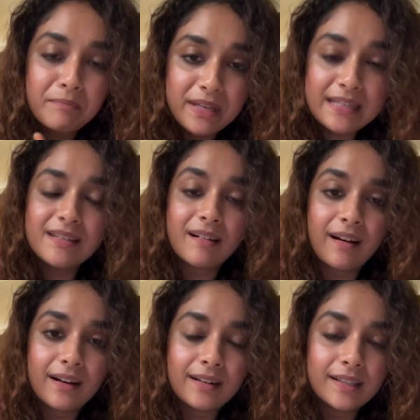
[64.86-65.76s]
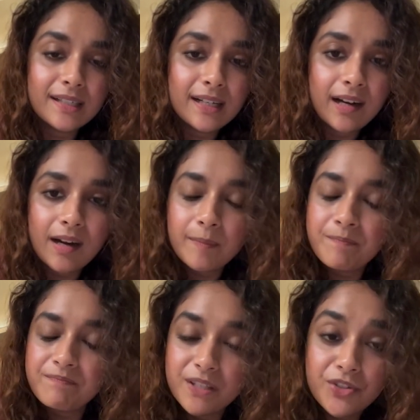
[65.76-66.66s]
media,
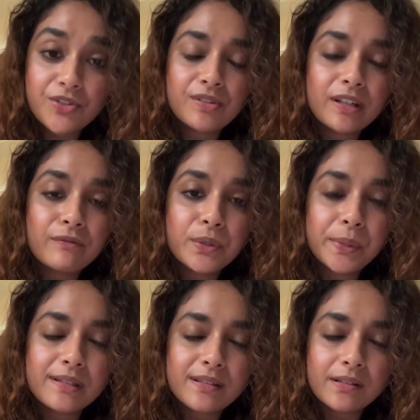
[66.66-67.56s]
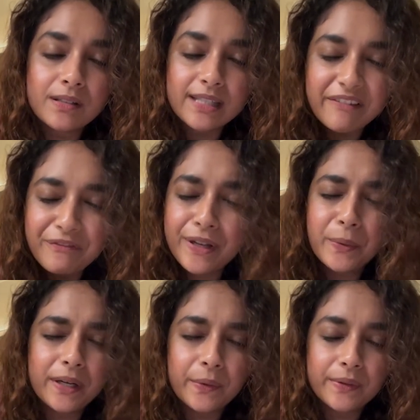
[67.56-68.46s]
digital influencers,
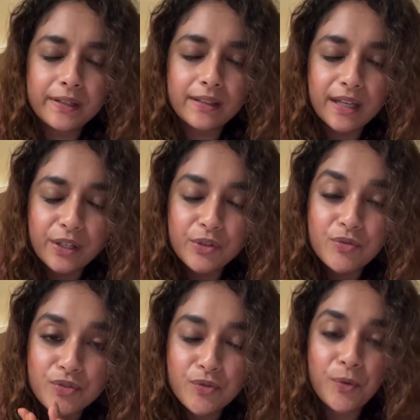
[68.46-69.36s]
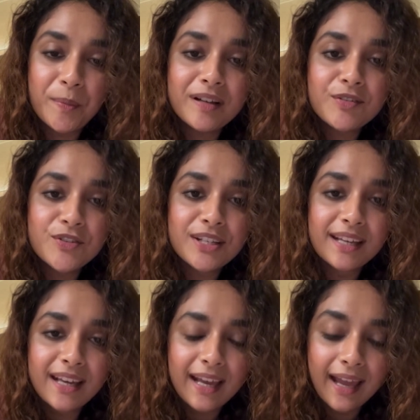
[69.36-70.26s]
everyone out there, thank you so much.
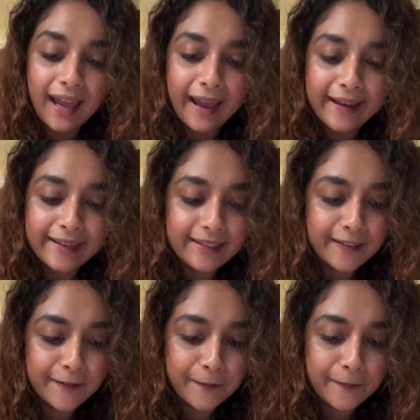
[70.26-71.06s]
And